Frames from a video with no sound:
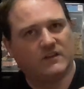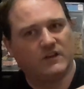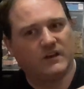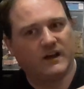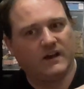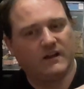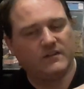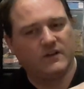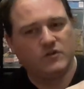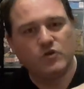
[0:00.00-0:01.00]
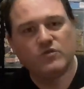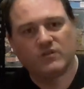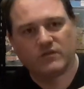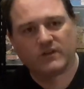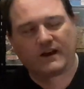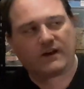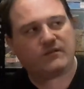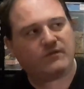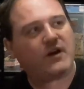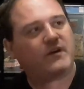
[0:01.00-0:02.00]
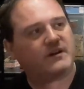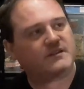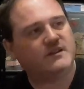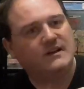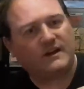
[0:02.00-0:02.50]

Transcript: the Newton variant,